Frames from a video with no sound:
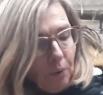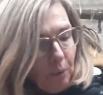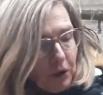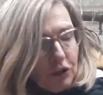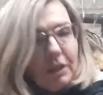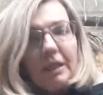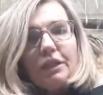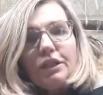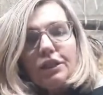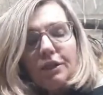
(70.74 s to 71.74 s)
what you
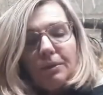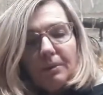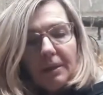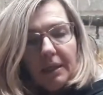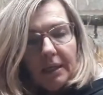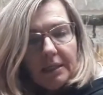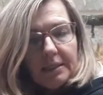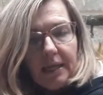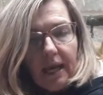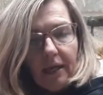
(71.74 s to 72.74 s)
need to do is
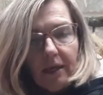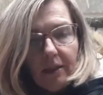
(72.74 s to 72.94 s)
take